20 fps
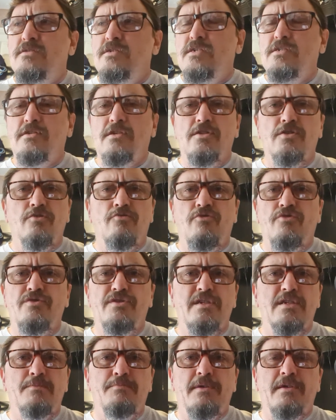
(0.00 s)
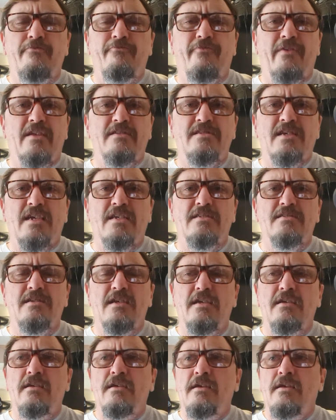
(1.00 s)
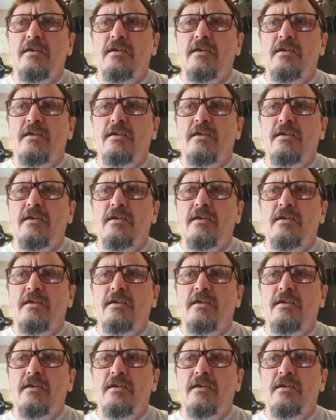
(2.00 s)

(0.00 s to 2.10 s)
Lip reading: His crossing has been fantastic.